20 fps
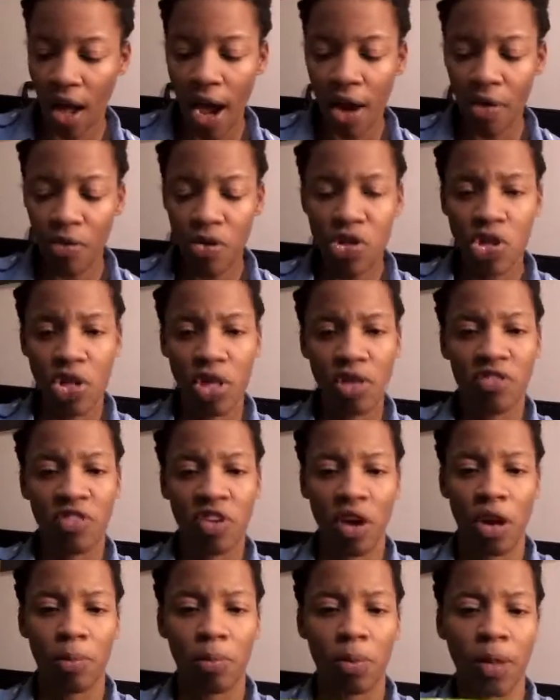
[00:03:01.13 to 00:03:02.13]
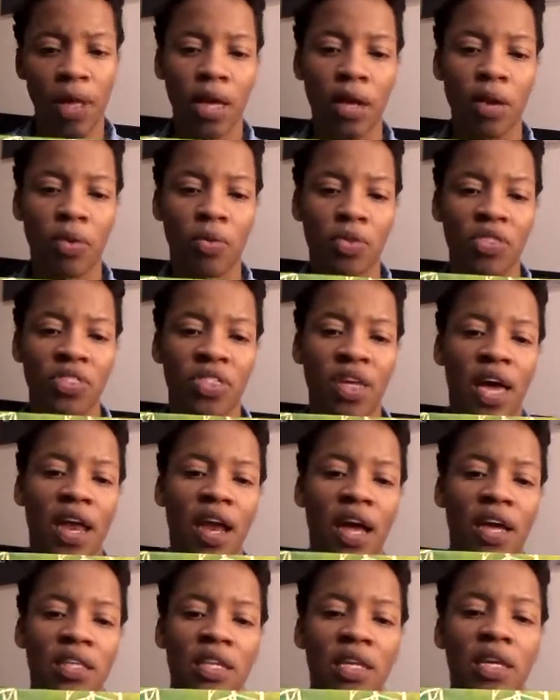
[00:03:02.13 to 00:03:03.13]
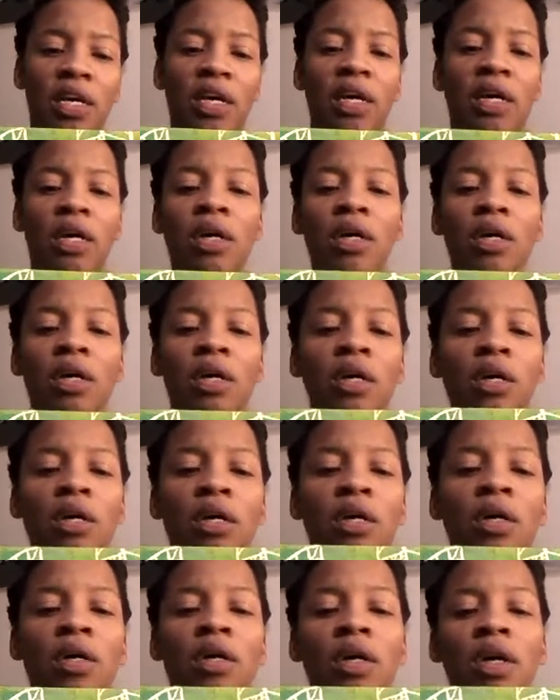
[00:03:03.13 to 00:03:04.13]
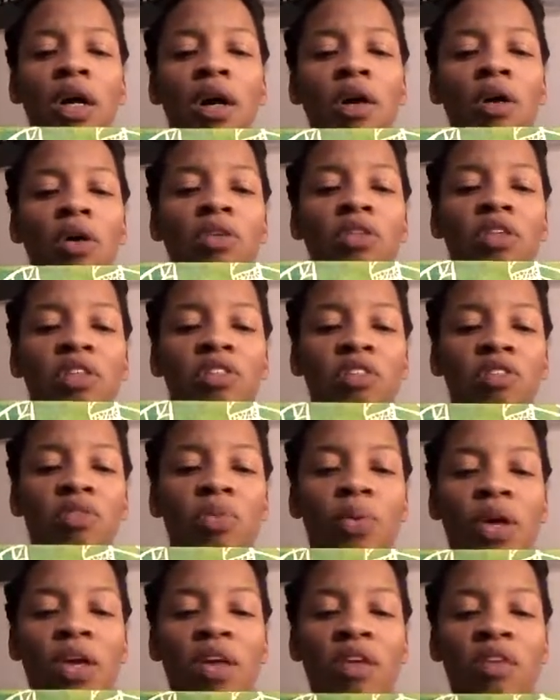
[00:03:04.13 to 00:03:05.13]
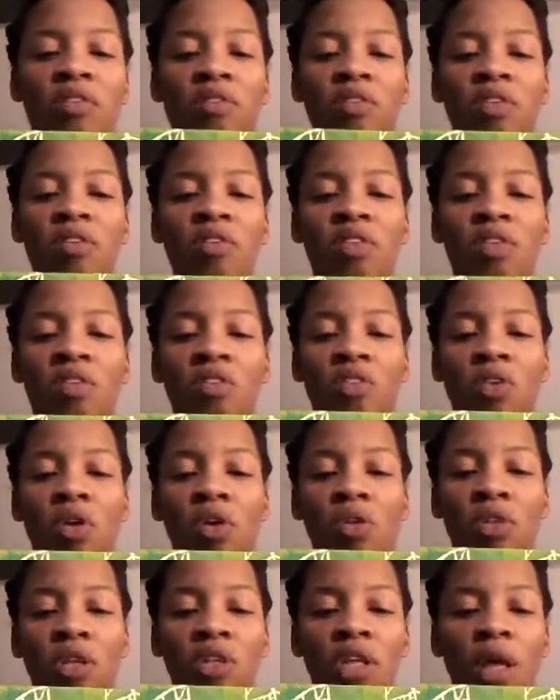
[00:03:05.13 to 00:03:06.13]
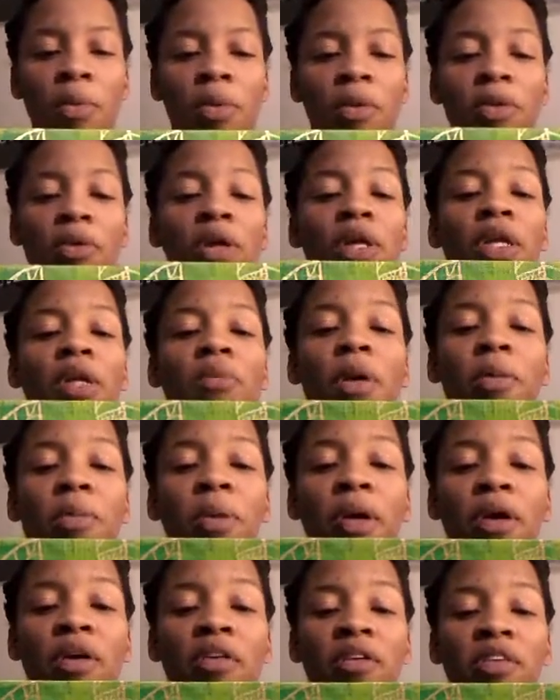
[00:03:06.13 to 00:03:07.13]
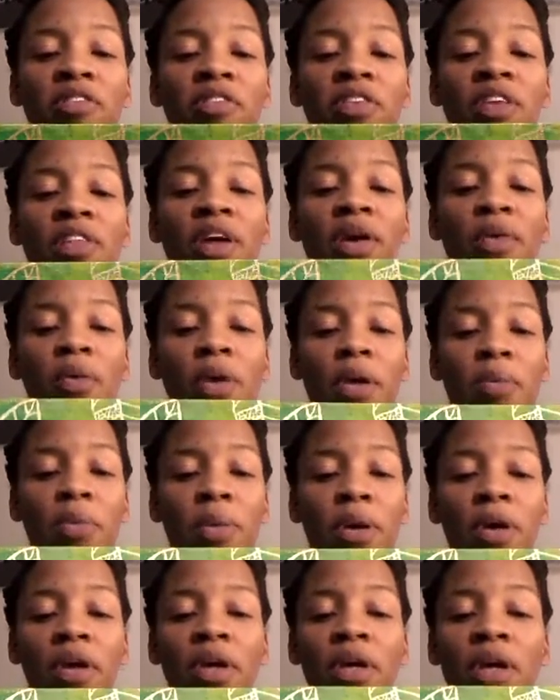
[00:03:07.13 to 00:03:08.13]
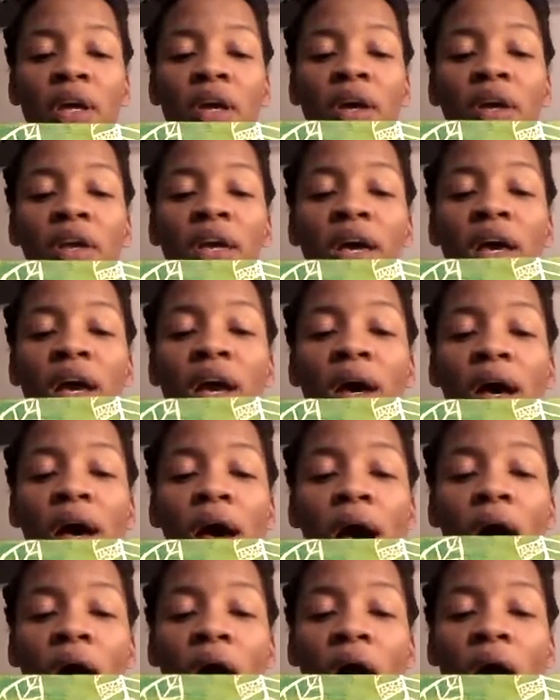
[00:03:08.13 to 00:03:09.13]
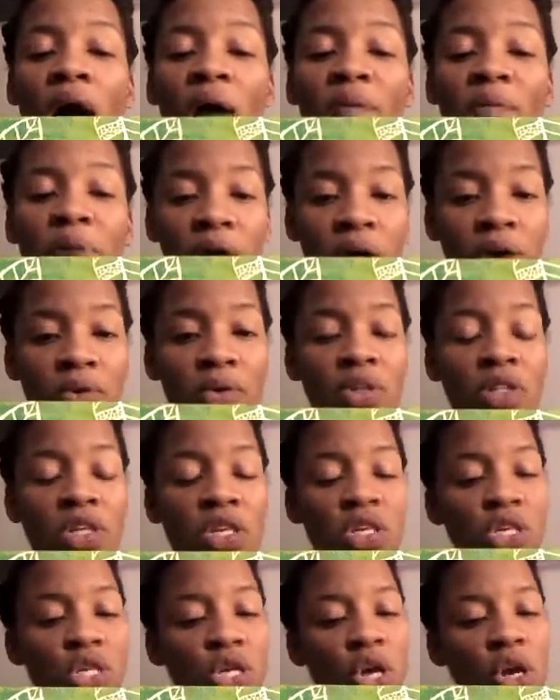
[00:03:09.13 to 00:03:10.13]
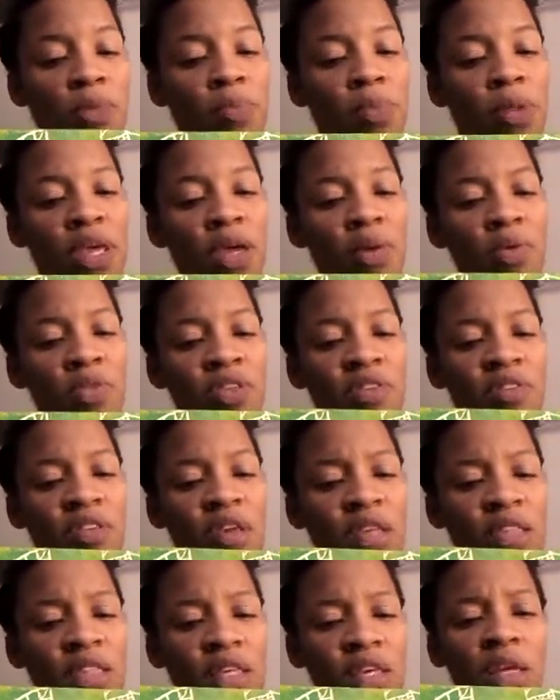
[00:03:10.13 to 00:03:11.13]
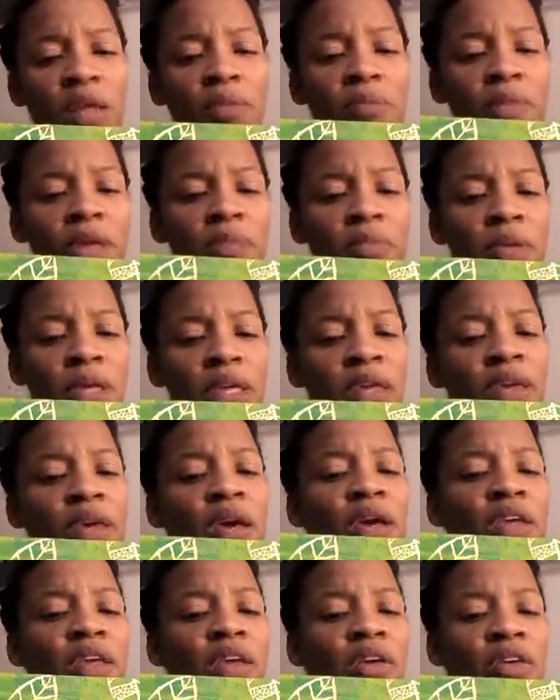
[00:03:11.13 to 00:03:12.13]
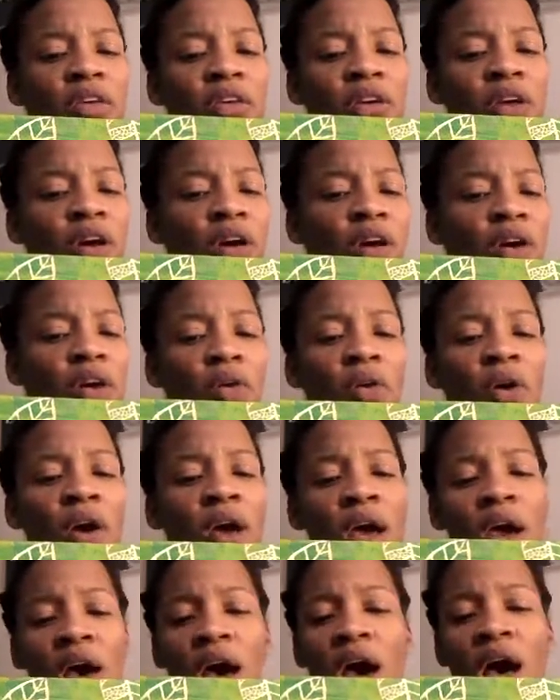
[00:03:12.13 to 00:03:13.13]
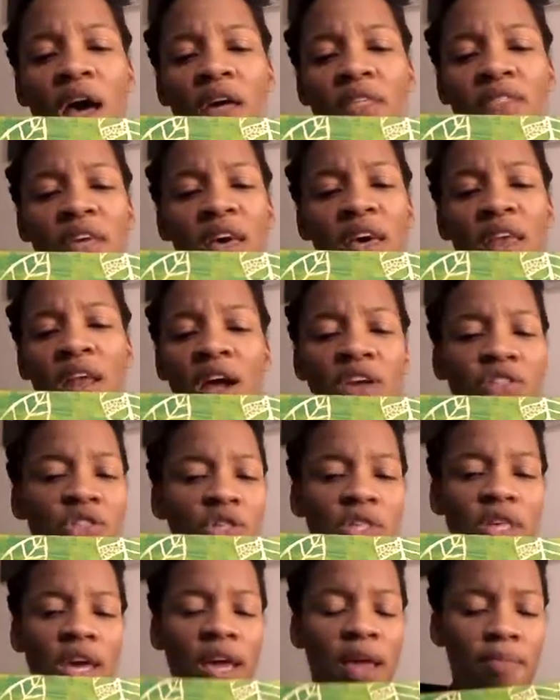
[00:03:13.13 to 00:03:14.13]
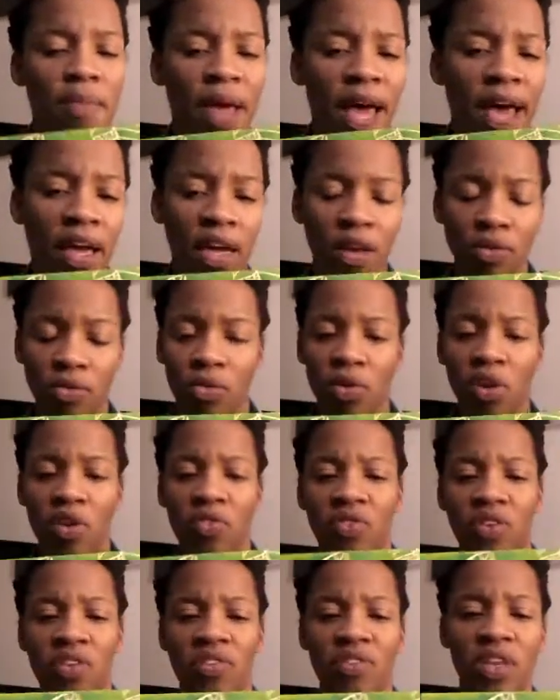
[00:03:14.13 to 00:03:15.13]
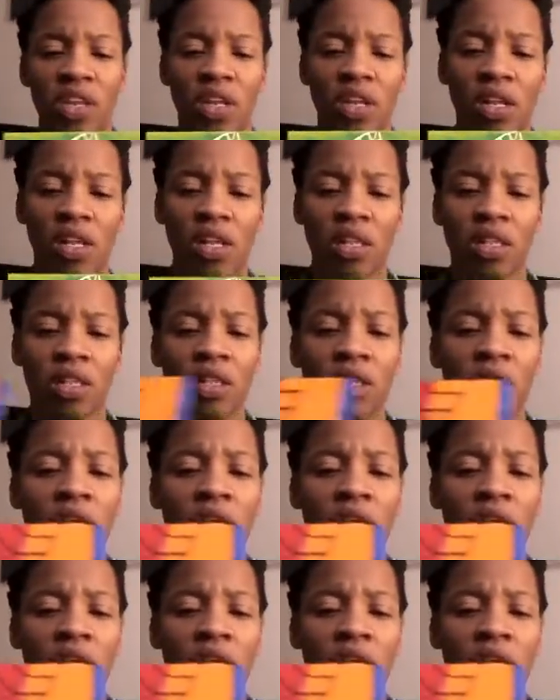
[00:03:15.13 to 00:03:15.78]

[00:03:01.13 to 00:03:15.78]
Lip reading: I originally started playing with that idea. I'll hold it this way because this is gold on top of green. It might be hard to see that way, but yeah. I originally started playing with this idea maybe a year ago, and then I just came back and revisited